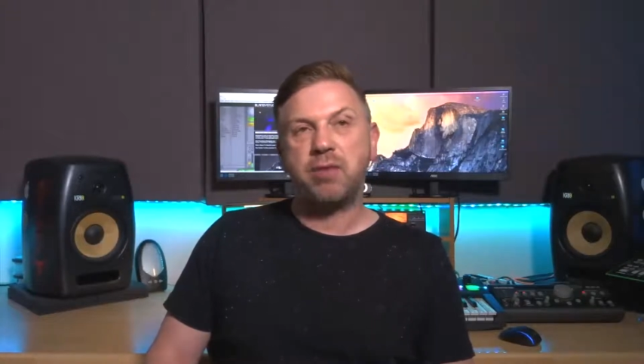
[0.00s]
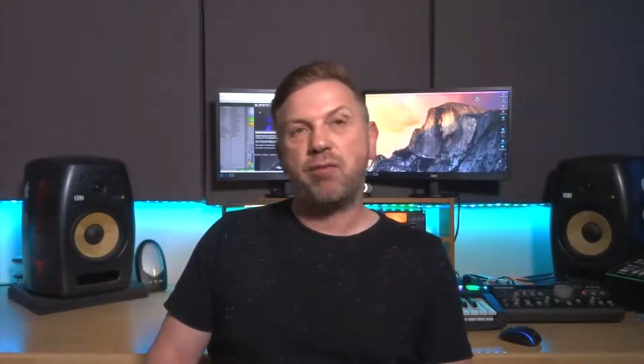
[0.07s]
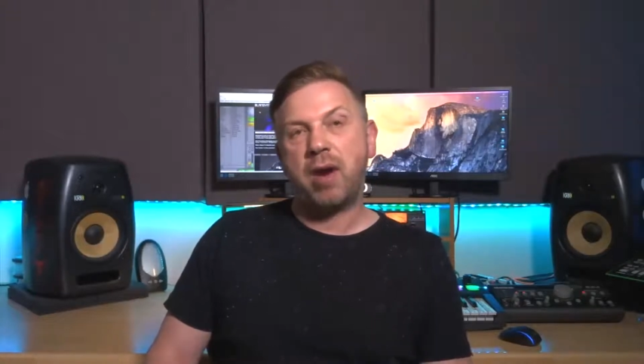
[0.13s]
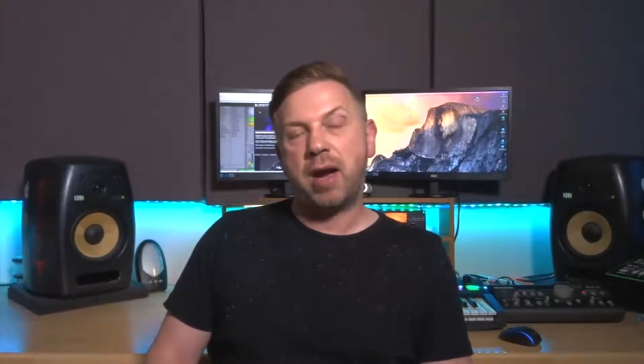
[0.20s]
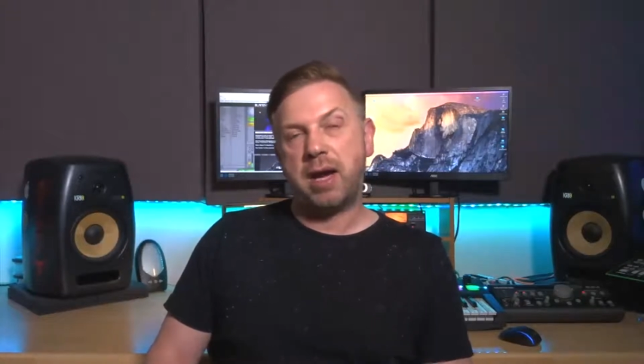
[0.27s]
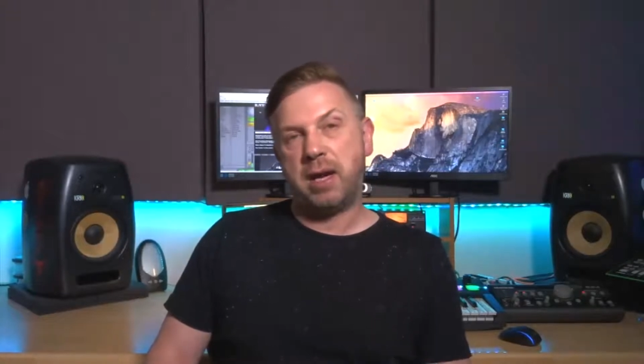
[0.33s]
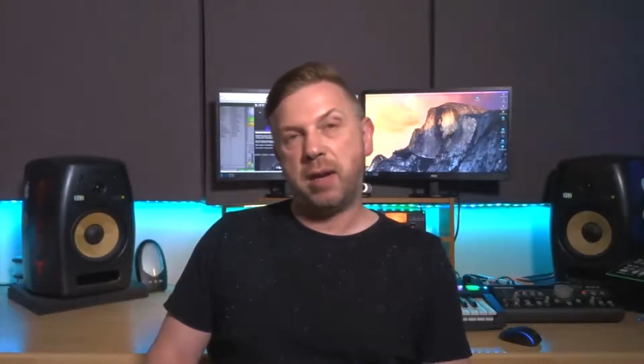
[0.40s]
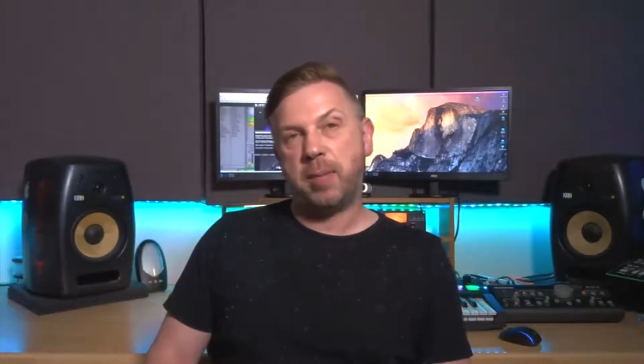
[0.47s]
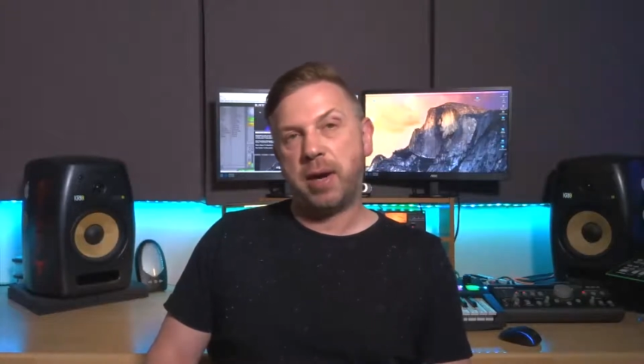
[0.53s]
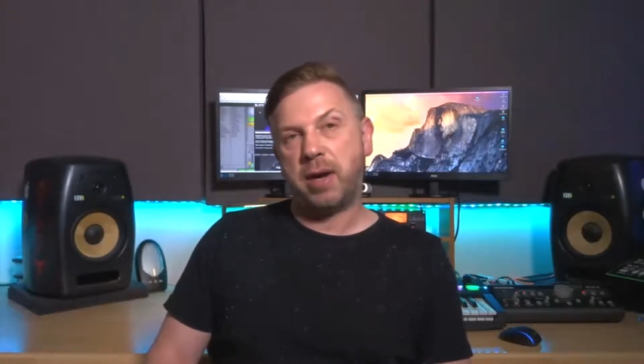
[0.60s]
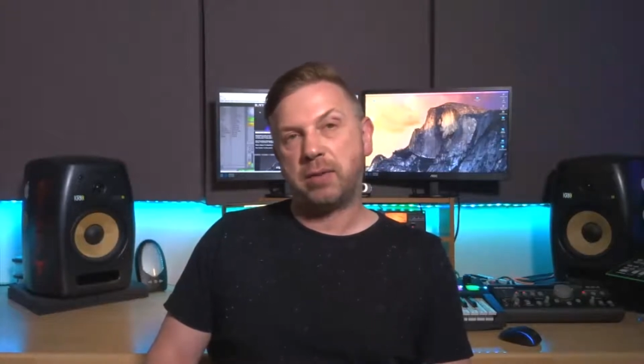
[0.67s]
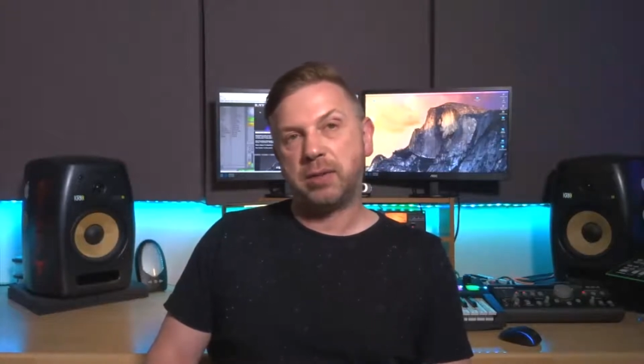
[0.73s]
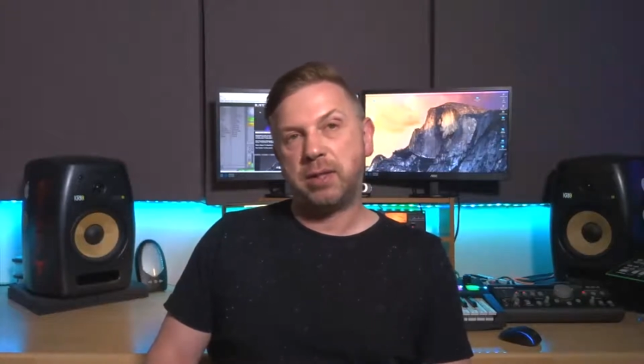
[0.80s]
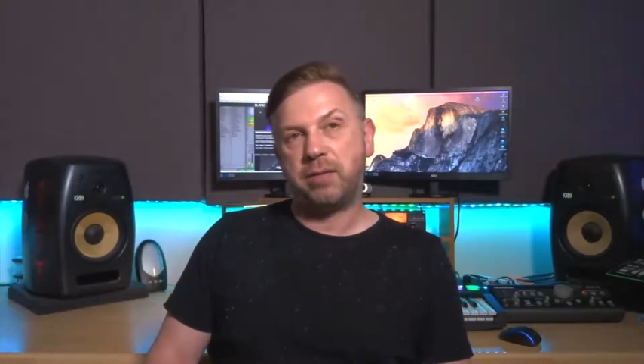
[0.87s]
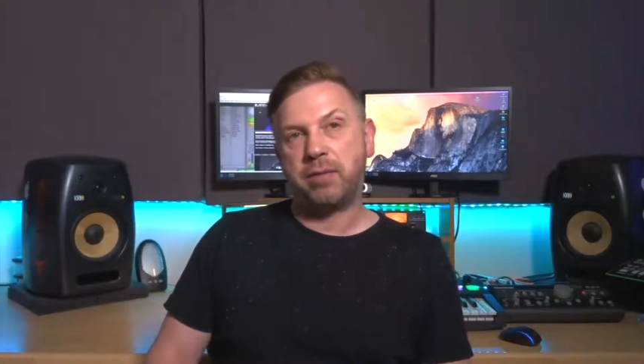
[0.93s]
writing
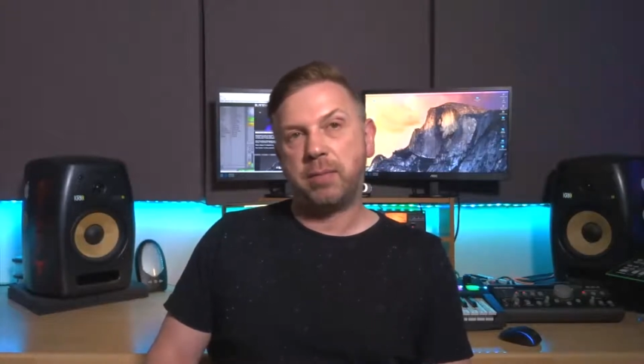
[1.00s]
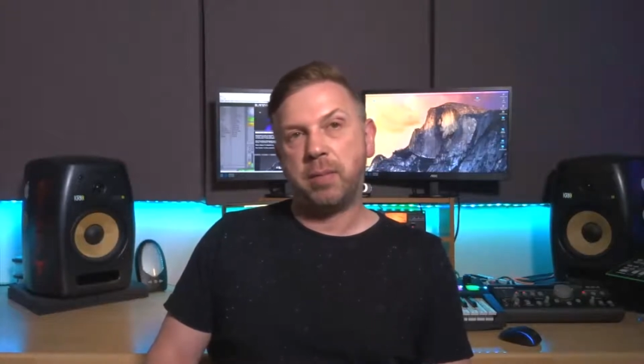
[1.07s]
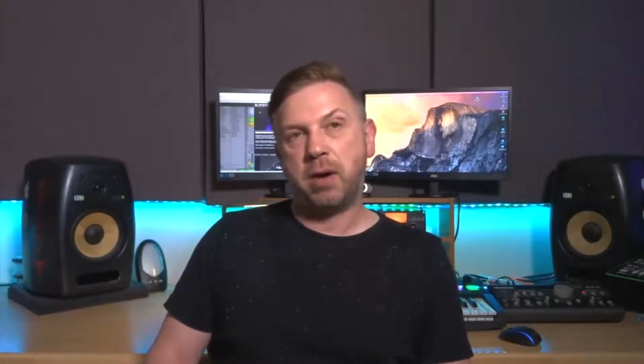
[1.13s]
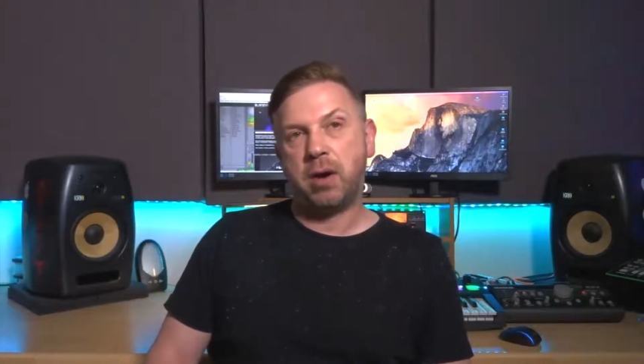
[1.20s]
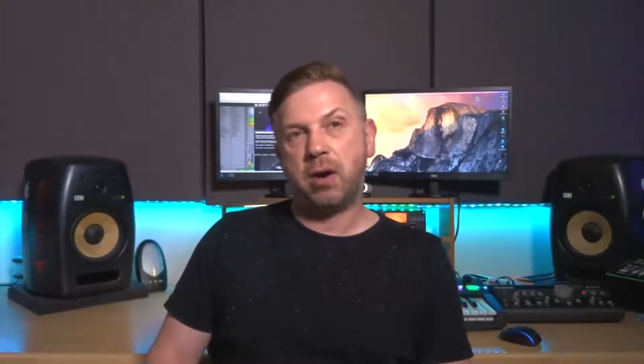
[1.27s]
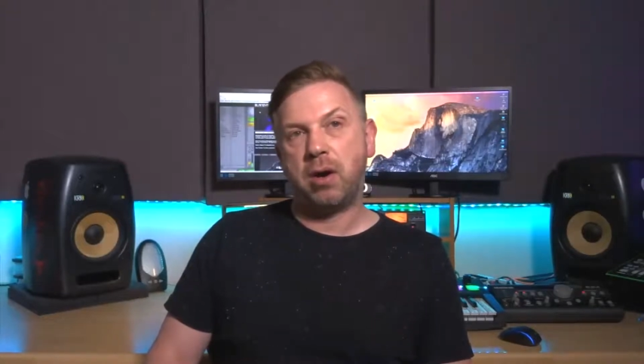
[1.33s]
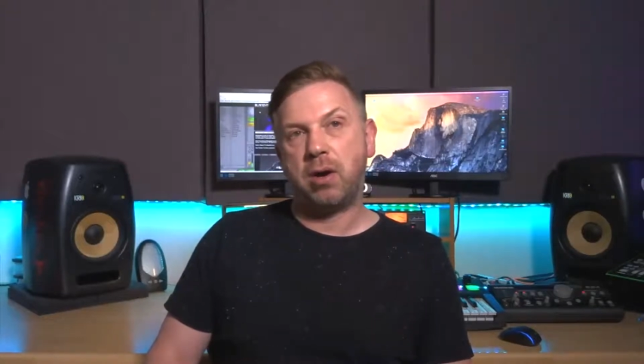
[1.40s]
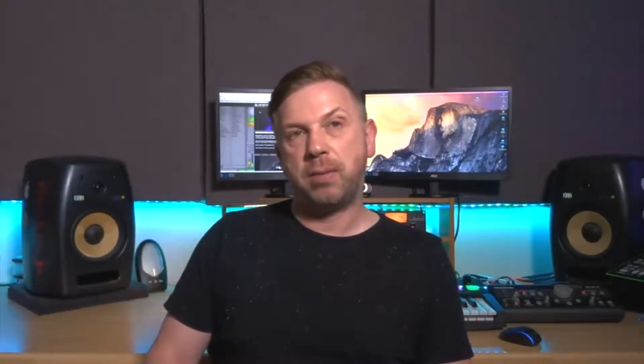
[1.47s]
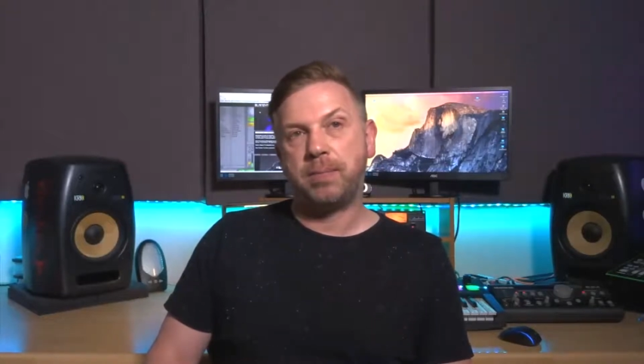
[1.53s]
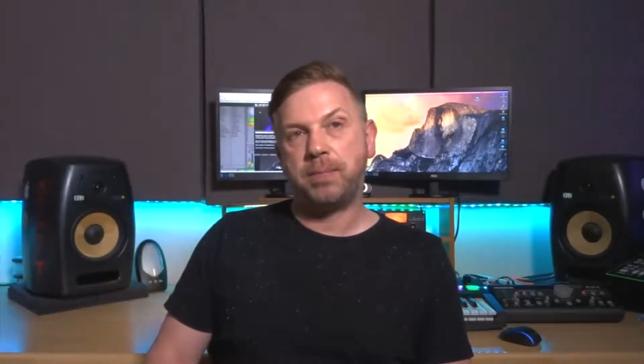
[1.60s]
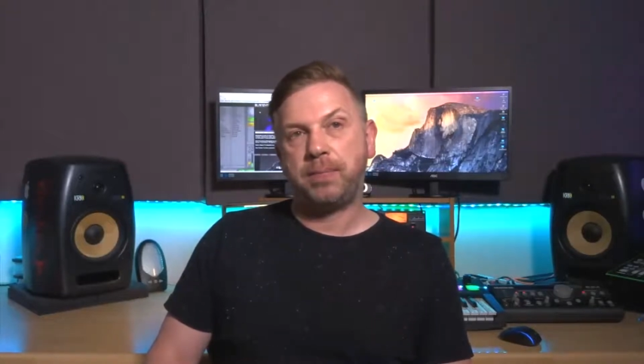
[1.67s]
about it from the heart.